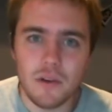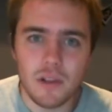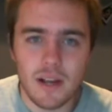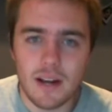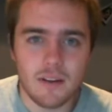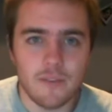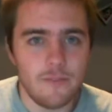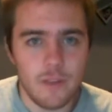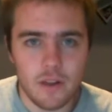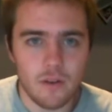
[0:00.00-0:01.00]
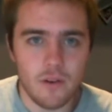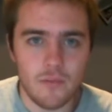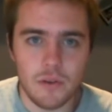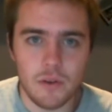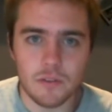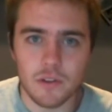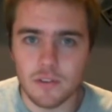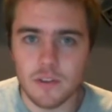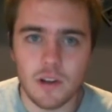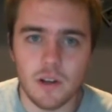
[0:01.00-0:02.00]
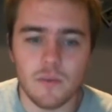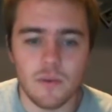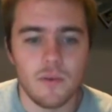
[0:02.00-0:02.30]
a lot of video reviews until